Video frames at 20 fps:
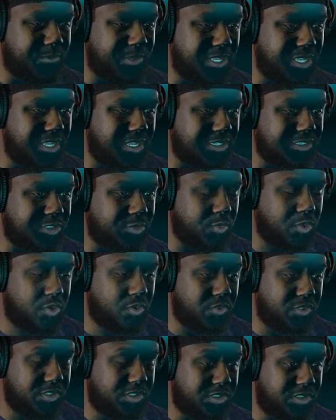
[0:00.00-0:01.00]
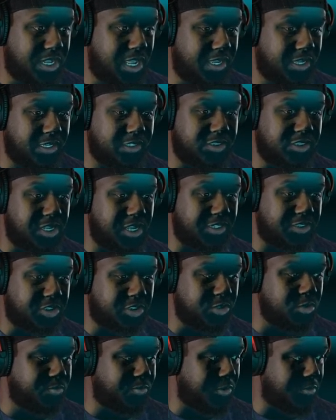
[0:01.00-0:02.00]
pins. Whoa, this is like, it's like
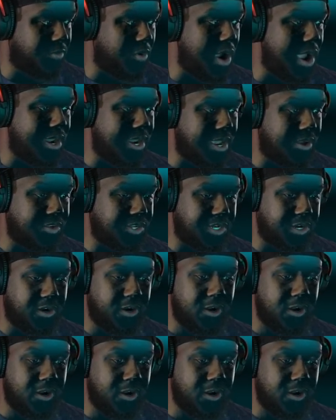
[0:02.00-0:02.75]
super bright out here.